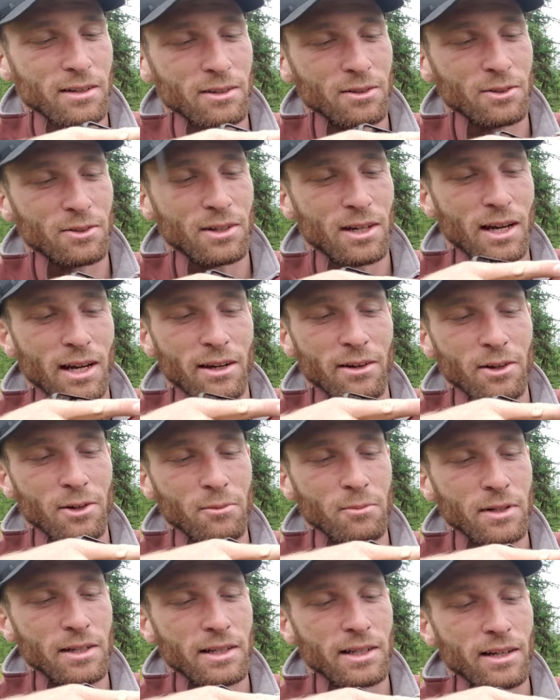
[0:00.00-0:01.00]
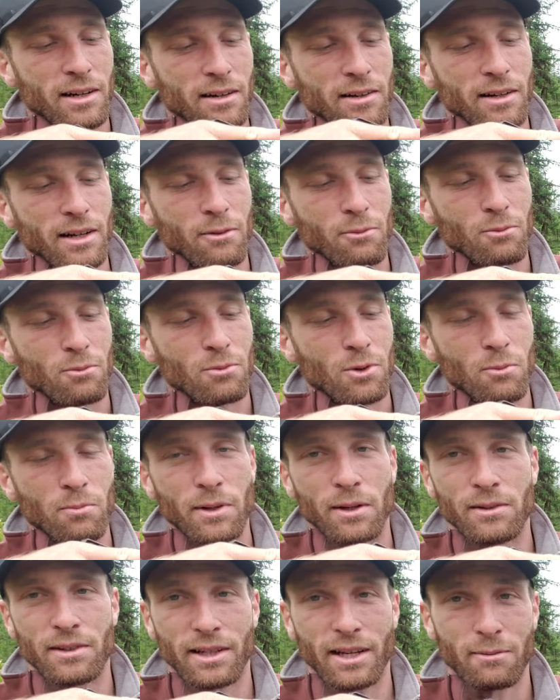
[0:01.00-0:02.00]
to do the Idaho BDR and I won't
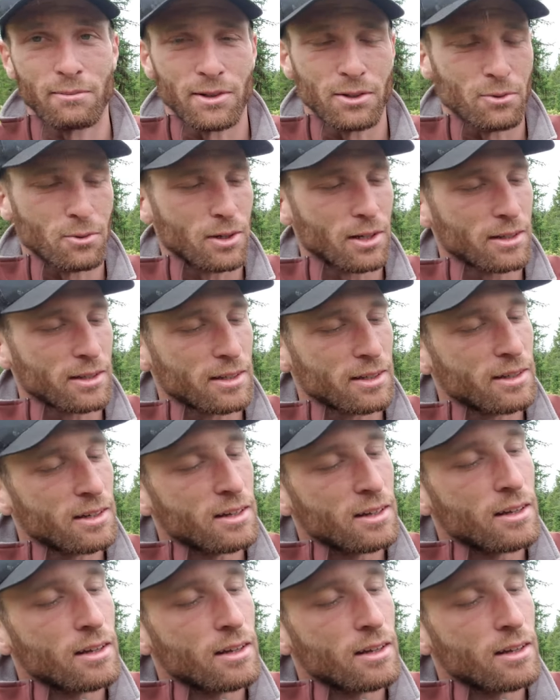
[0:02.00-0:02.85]
be able to get much work done.